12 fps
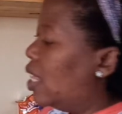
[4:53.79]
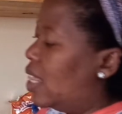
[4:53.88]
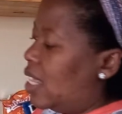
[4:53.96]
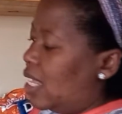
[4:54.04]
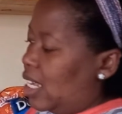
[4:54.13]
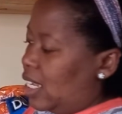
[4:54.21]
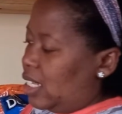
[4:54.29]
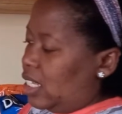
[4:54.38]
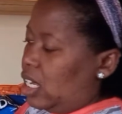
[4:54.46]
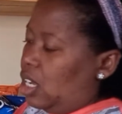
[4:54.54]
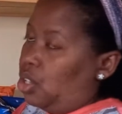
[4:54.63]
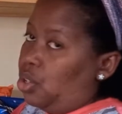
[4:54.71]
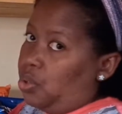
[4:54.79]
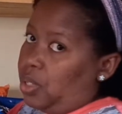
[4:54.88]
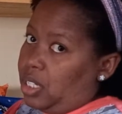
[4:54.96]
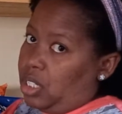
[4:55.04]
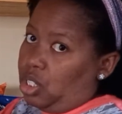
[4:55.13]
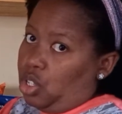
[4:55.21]
These
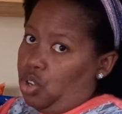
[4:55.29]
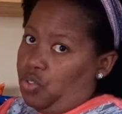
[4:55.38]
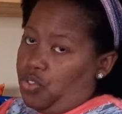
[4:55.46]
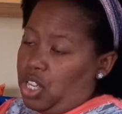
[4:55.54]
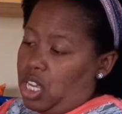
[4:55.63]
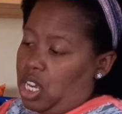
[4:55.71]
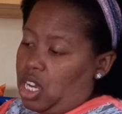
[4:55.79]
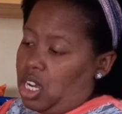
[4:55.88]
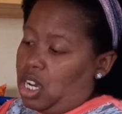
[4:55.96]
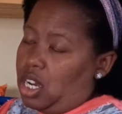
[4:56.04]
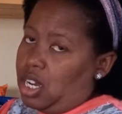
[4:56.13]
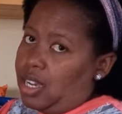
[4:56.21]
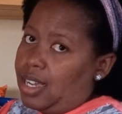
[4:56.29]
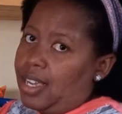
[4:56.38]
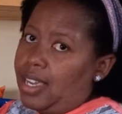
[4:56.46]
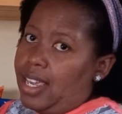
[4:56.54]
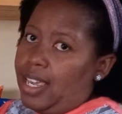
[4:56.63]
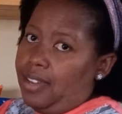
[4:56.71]
yogurts over here are
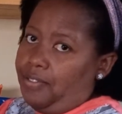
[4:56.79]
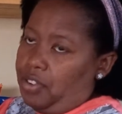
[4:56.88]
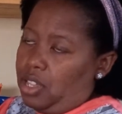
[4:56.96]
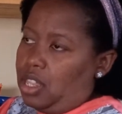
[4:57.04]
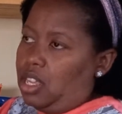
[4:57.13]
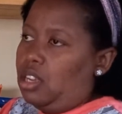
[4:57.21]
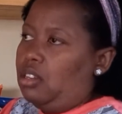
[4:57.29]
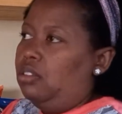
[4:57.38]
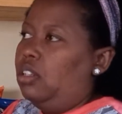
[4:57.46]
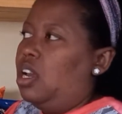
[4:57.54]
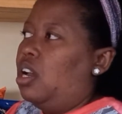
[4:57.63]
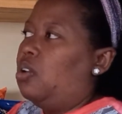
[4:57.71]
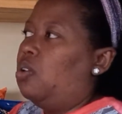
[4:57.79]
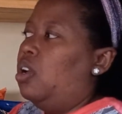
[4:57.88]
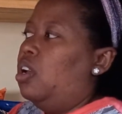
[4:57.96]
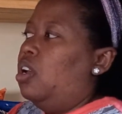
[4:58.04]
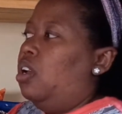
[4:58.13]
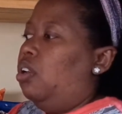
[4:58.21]
everything. Now,
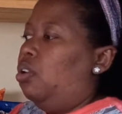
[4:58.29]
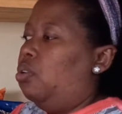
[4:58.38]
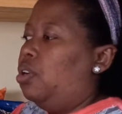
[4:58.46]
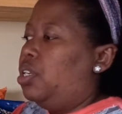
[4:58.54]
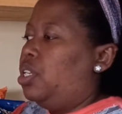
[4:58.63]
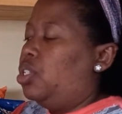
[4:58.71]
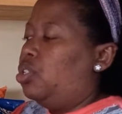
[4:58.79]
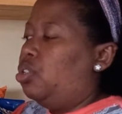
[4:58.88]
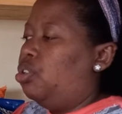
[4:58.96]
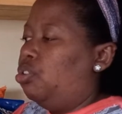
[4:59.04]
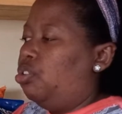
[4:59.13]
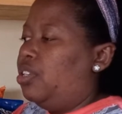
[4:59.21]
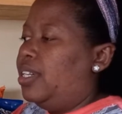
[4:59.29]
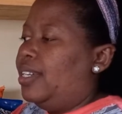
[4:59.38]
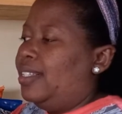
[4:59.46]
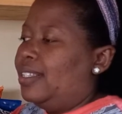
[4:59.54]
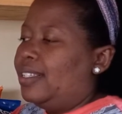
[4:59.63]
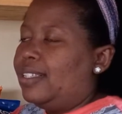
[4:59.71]
yogurt is good as
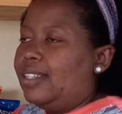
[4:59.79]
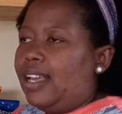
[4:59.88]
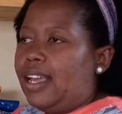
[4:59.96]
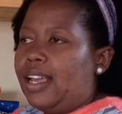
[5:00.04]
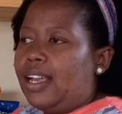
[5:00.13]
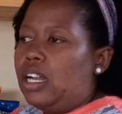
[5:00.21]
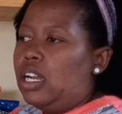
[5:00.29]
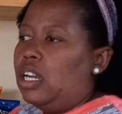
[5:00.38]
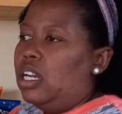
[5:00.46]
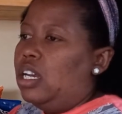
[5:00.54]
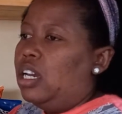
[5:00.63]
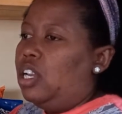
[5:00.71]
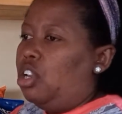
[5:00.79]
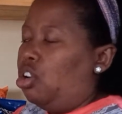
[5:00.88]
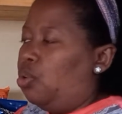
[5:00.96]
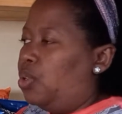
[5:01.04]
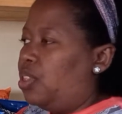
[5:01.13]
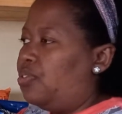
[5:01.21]
a snack along
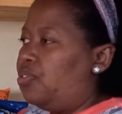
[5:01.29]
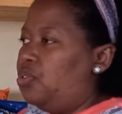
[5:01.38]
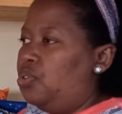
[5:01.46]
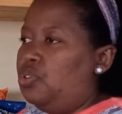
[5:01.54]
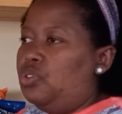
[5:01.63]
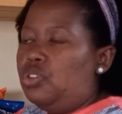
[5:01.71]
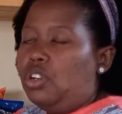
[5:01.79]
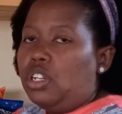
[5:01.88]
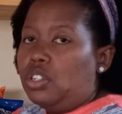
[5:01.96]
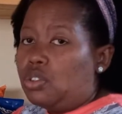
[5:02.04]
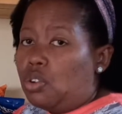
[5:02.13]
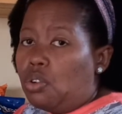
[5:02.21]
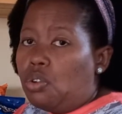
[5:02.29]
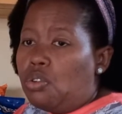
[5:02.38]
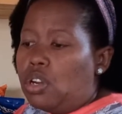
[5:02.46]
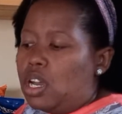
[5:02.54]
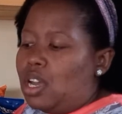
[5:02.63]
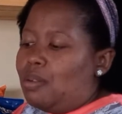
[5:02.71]
with fruits on its own,
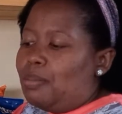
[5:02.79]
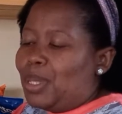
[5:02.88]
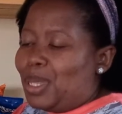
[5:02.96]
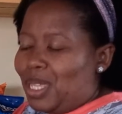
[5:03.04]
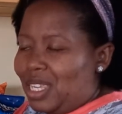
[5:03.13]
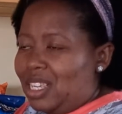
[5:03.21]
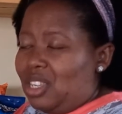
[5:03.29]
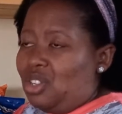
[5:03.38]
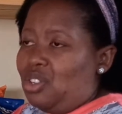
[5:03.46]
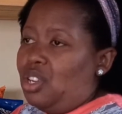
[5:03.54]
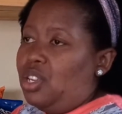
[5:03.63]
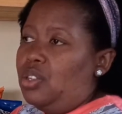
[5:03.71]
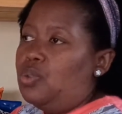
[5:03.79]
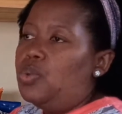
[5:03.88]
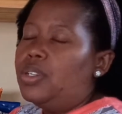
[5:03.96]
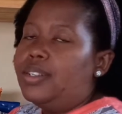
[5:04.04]
but these you will